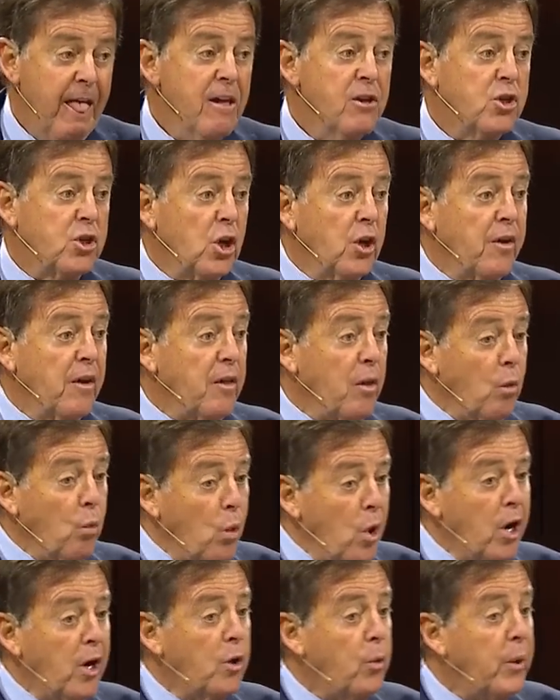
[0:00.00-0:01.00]
So that the
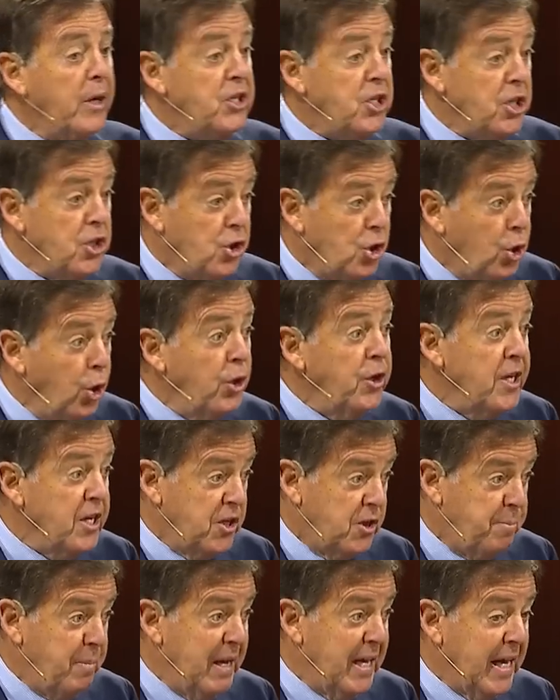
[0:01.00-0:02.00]
work which his
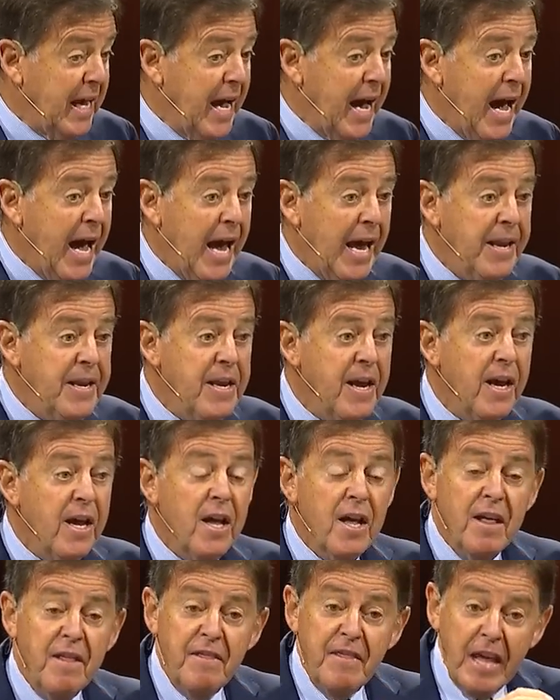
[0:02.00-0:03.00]
goodness began,
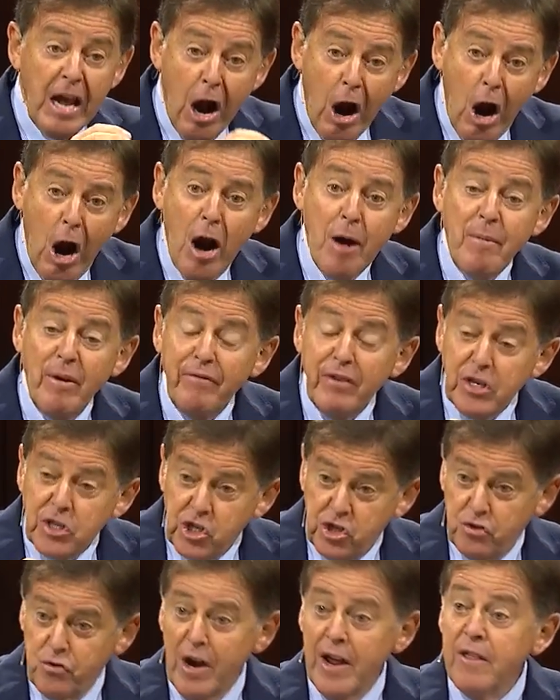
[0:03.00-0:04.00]
the arm of his
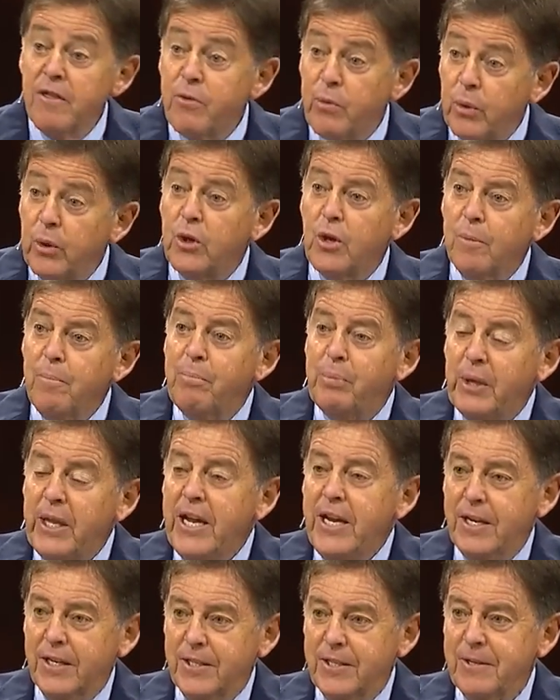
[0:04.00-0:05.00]
strength will
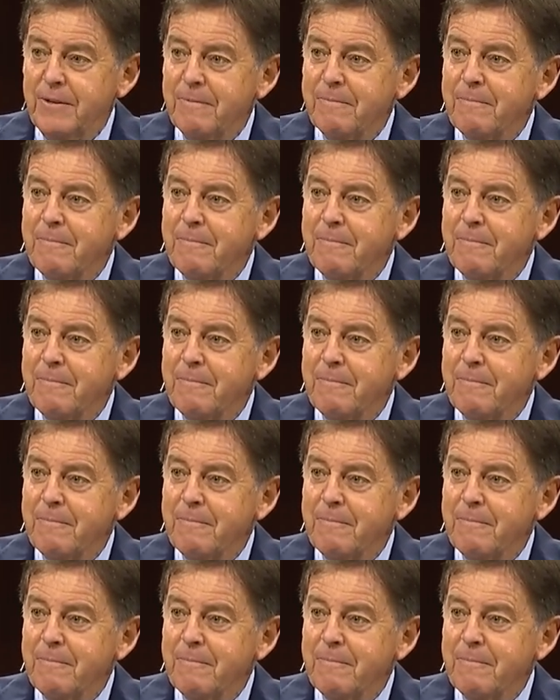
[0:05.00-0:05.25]
complete.